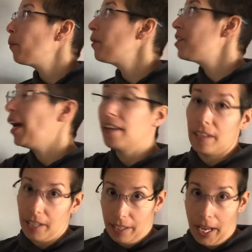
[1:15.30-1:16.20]

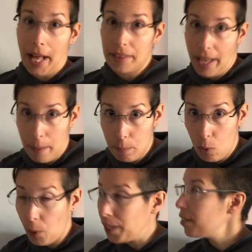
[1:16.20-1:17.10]
pretending at that
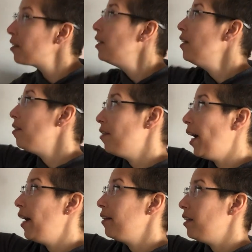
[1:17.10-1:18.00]
point
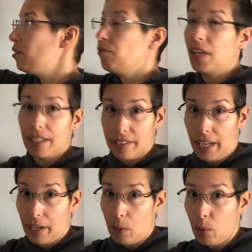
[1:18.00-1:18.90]
that this fake
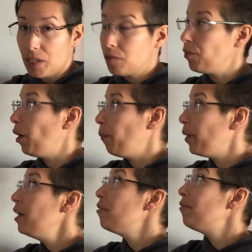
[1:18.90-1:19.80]
data was from
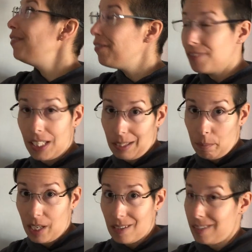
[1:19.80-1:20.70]
15
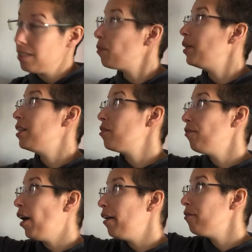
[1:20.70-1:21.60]
participants,
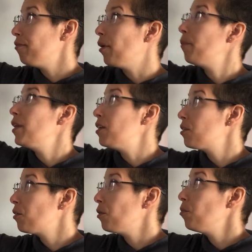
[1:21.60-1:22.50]
5 from this
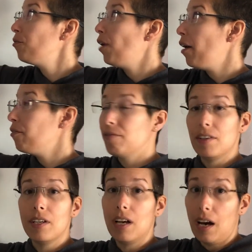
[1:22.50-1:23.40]
group, 5
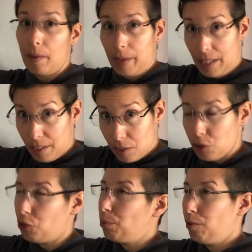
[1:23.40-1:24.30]
in this
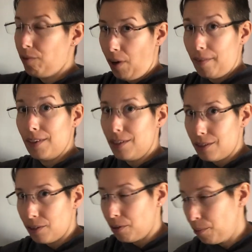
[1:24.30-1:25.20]
group, and 5 in
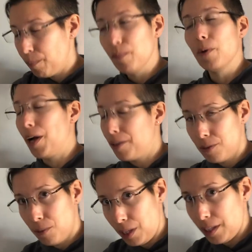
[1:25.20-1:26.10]
this group. We're not
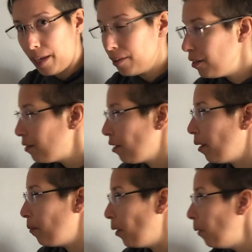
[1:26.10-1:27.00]
doing that this
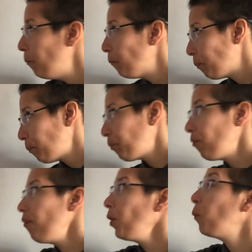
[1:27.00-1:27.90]
time
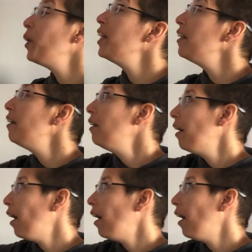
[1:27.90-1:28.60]
though. We